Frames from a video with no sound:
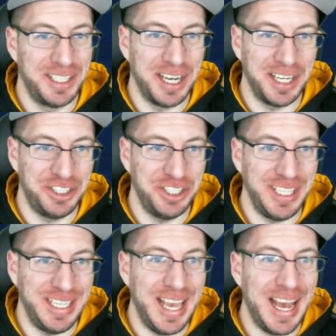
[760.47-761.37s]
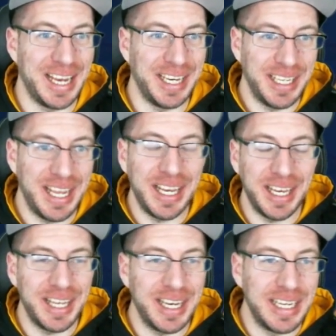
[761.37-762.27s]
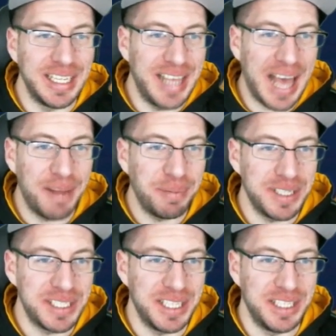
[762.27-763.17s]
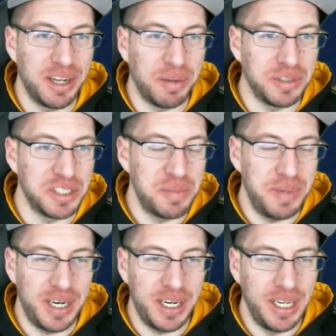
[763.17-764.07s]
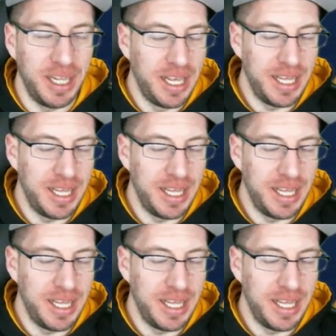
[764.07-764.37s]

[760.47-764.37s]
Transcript: Gotcha. Yeah, and that plus the Indomitable Spirit,